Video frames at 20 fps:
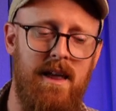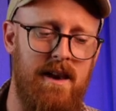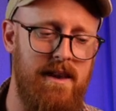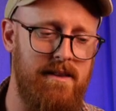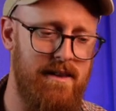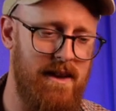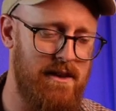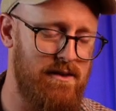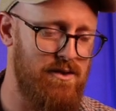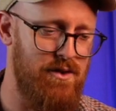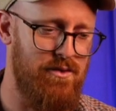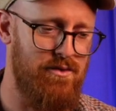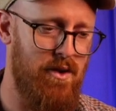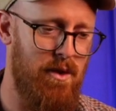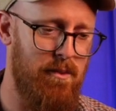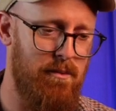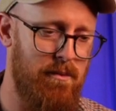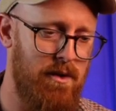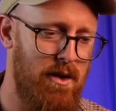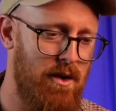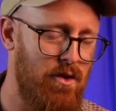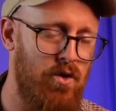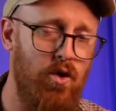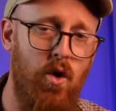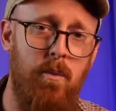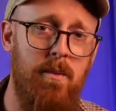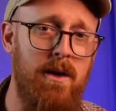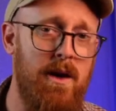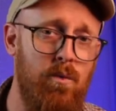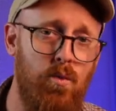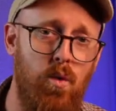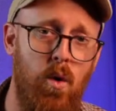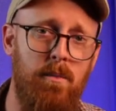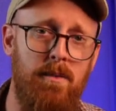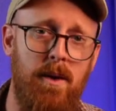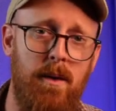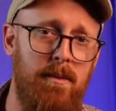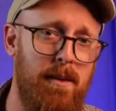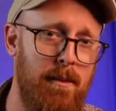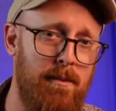and it takes you from not being
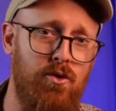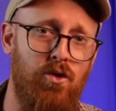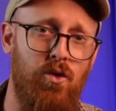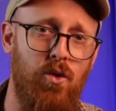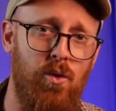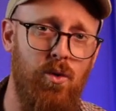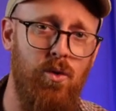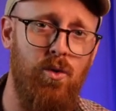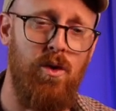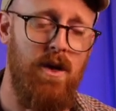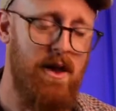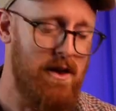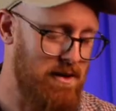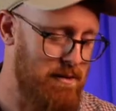warmed up at all